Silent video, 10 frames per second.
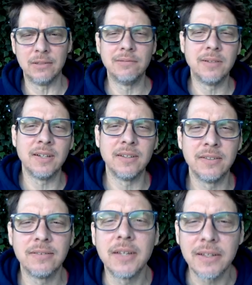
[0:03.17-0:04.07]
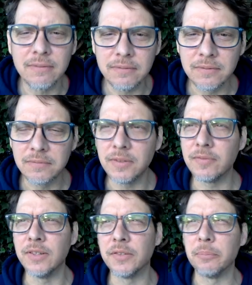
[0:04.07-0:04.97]
Well, it's like
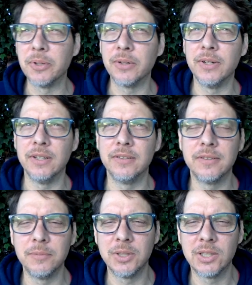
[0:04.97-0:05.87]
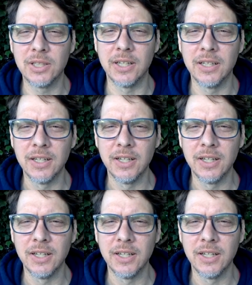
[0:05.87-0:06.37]
50-some degrees, which I've